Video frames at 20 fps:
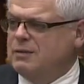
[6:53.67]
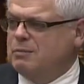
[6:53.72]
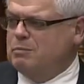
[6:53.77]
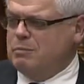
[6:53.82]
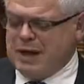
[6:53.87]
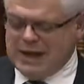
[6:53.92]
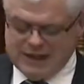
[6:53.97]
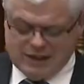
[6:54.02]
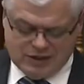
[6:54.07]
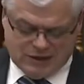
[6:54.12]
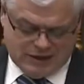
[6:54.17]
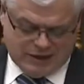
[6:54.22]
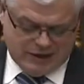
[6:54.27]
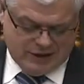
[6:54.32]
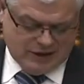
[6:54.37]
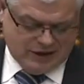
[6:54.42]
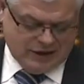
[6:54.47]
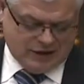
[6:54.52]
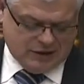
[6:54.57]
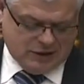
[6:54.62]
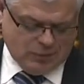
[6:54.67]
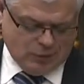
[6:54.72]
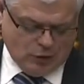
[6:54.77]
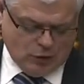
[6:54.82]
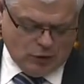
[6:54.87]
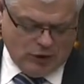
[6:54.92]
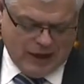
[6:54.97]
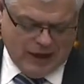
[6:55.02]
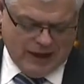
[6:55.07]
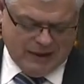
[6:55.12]
many cities as it
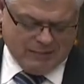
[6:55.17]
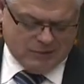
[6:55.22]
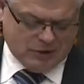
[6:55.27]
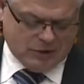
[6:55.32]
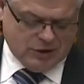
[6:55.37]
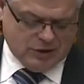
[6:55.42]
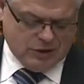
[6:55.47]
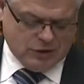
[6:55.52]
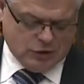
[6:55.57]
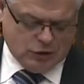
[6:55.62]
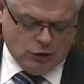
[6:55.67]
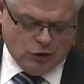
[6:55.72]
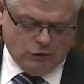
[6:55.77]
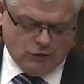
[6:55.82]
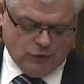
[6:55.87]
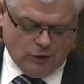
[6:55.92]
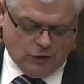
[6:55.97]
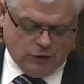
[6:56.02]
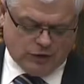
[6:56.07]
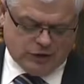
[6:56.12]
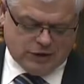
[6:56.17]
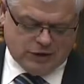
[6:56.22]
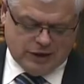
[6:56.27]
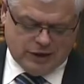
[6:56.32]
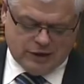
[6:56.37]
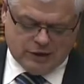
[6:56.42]
proclaims June 1st,